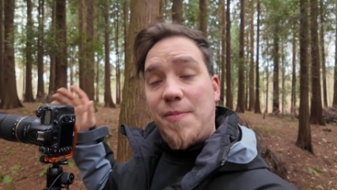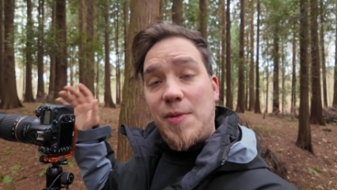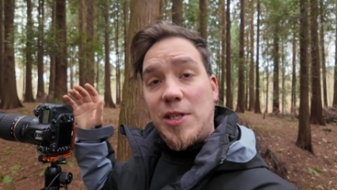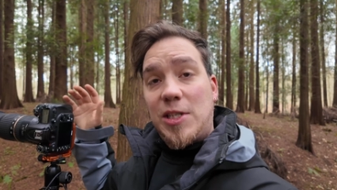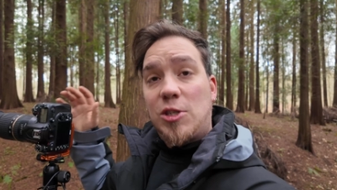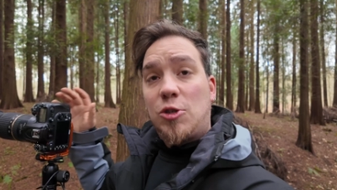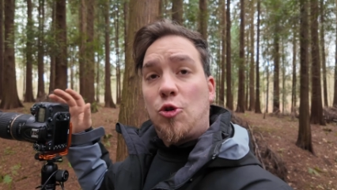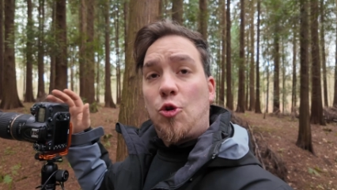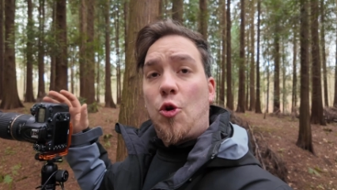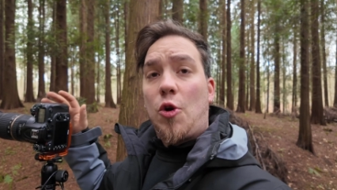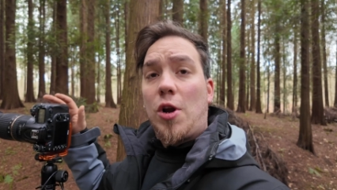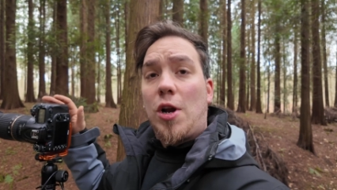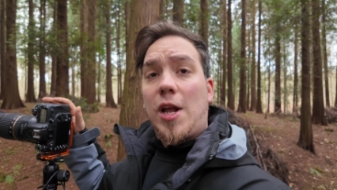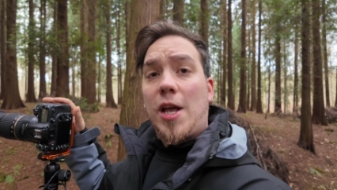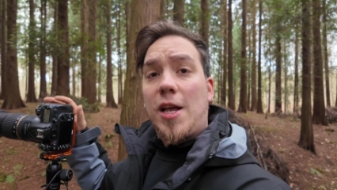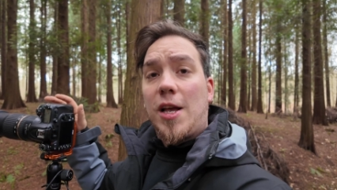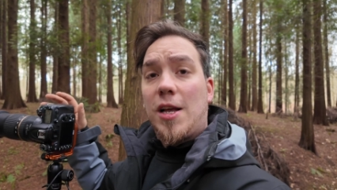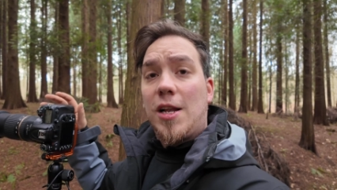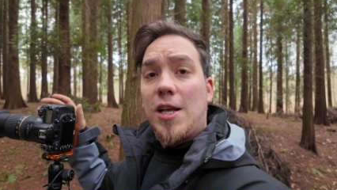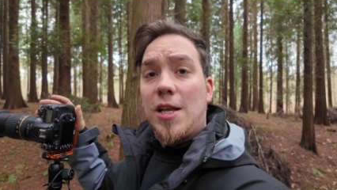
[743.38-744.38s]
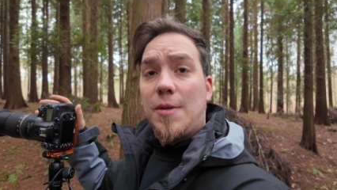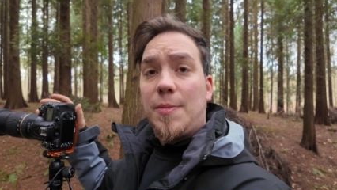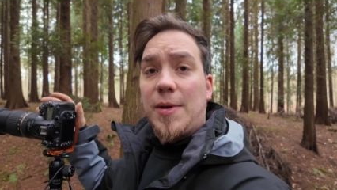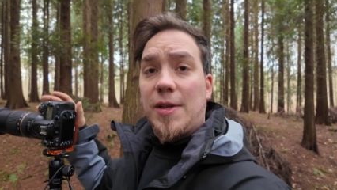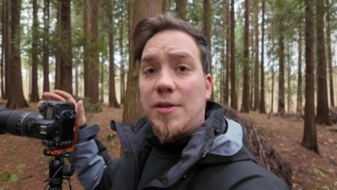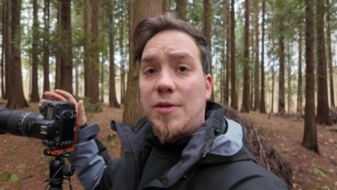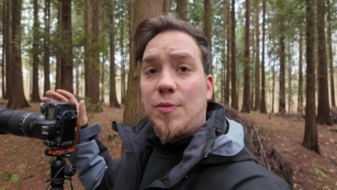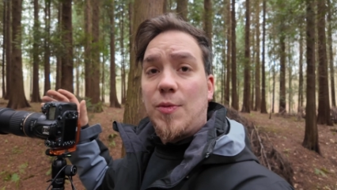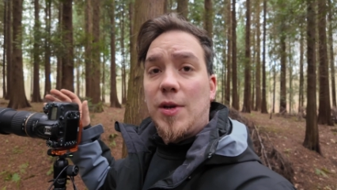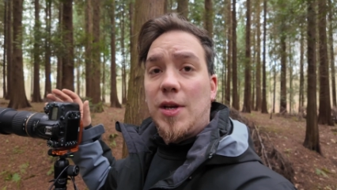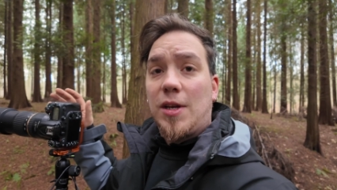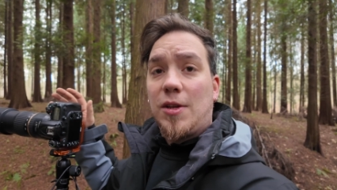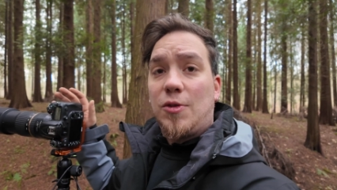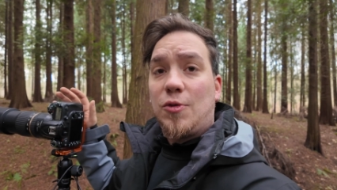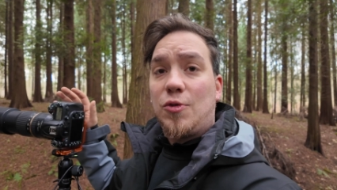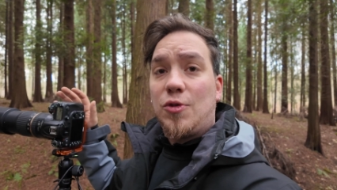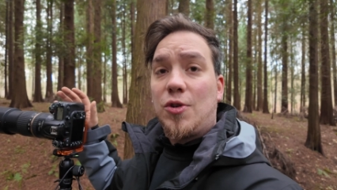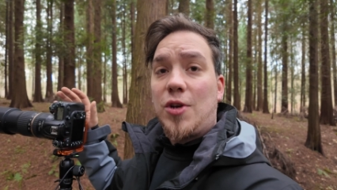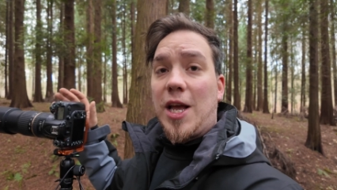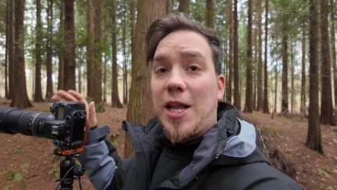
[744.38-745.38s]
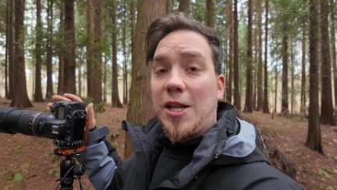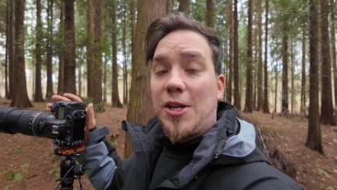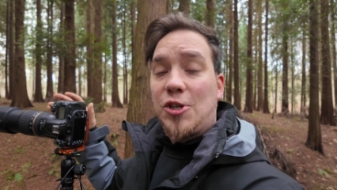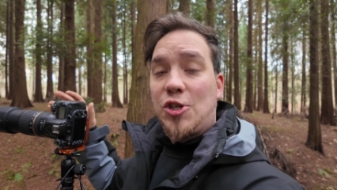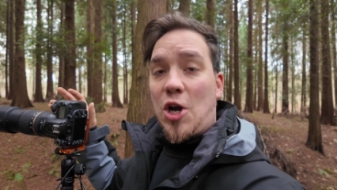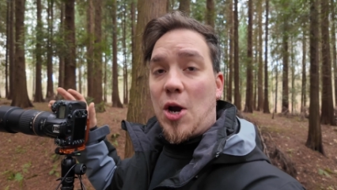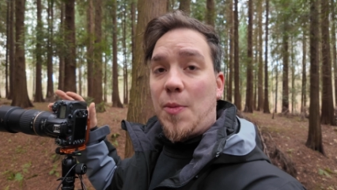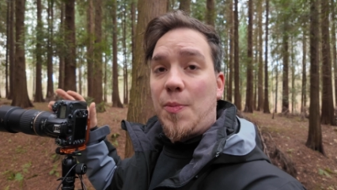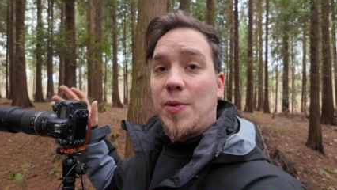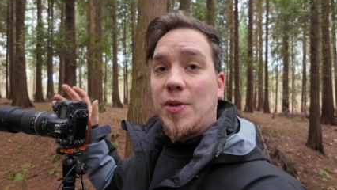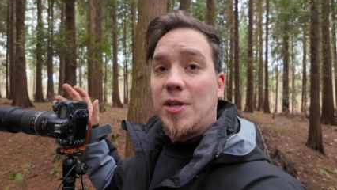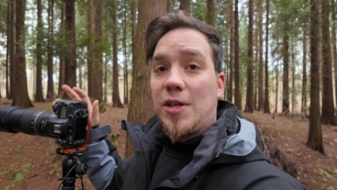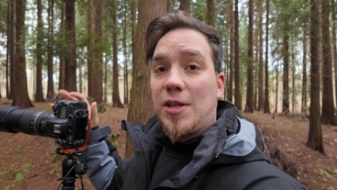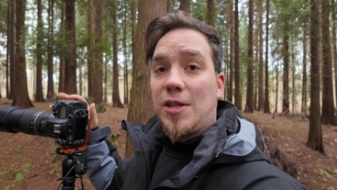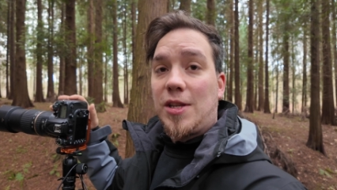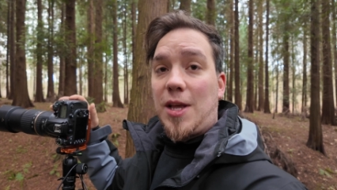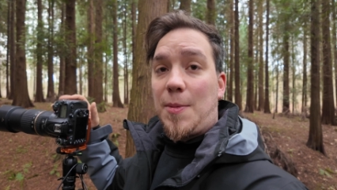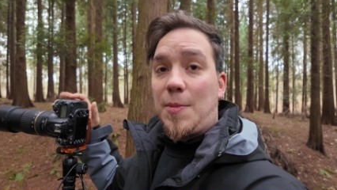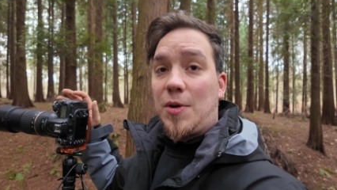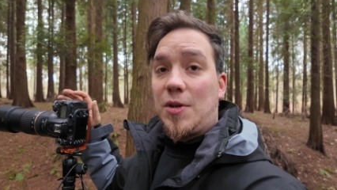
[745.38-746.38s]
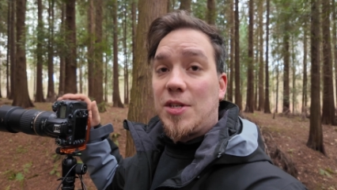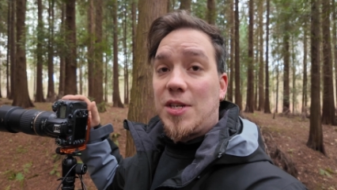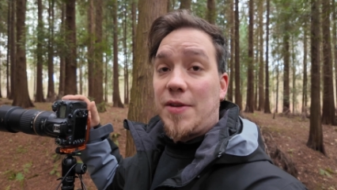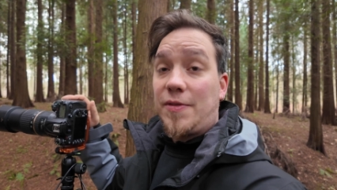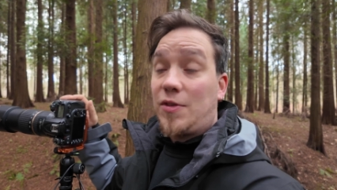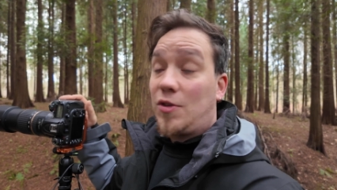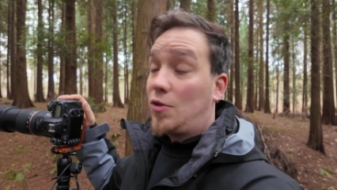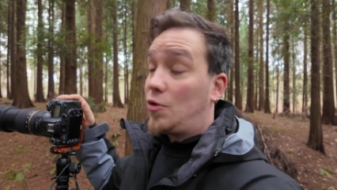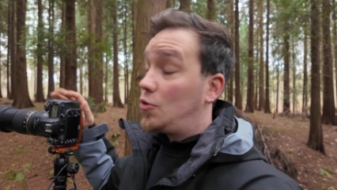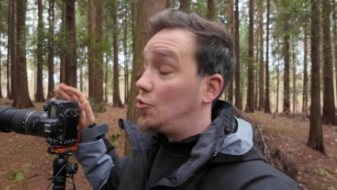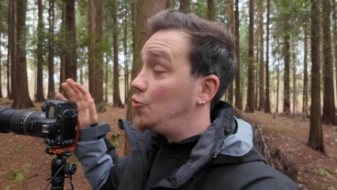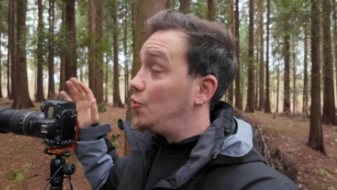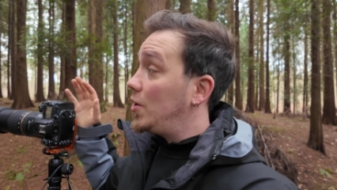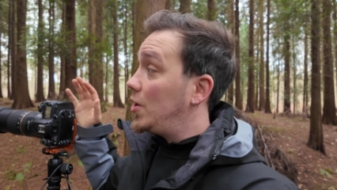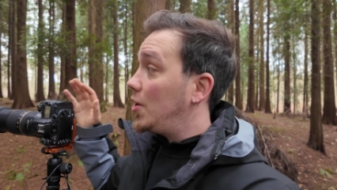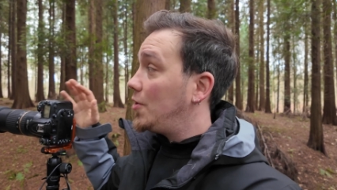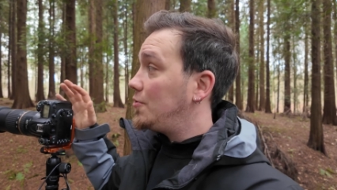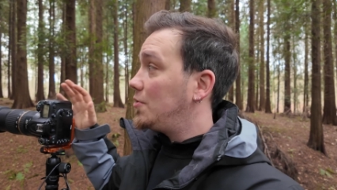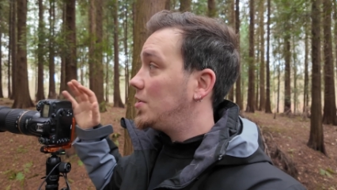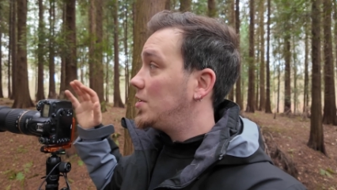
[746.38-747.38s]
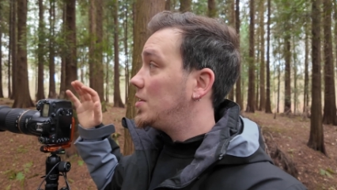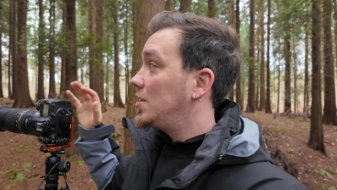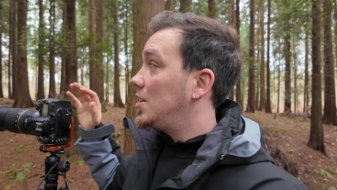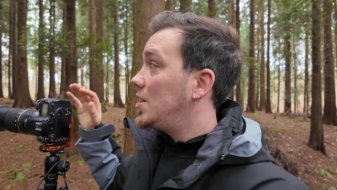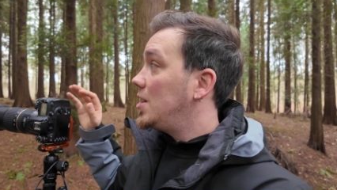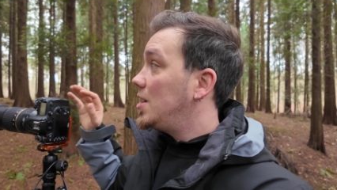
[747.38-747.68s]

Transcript: been struggling a little bit to get it sharp with the Tamron 70 to 300